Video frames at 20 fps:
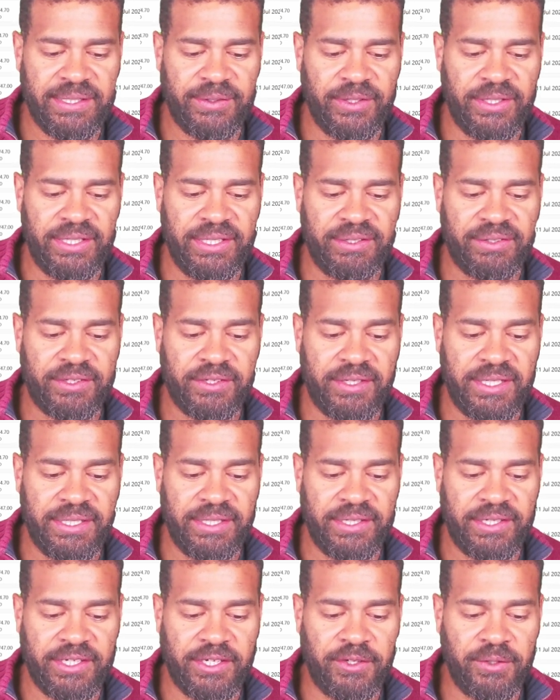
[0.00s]
that it's going to
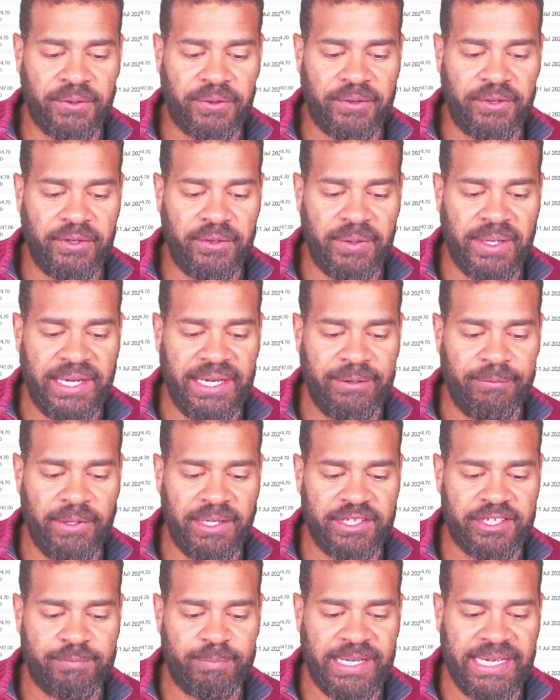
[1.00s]
go through and it will
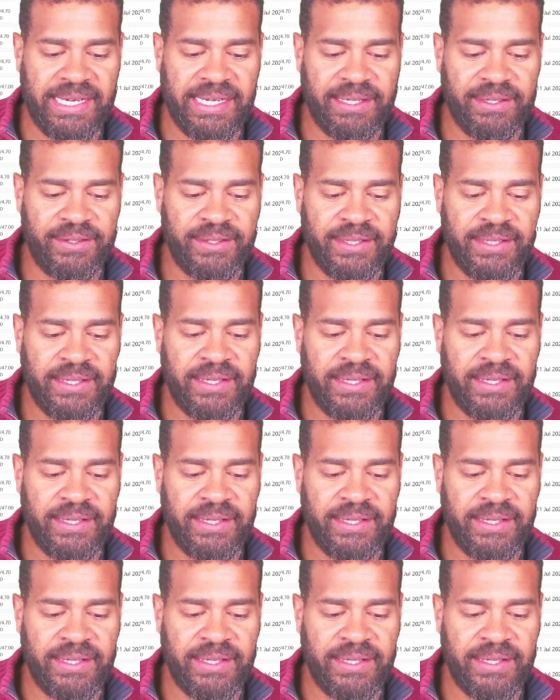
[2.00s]
expand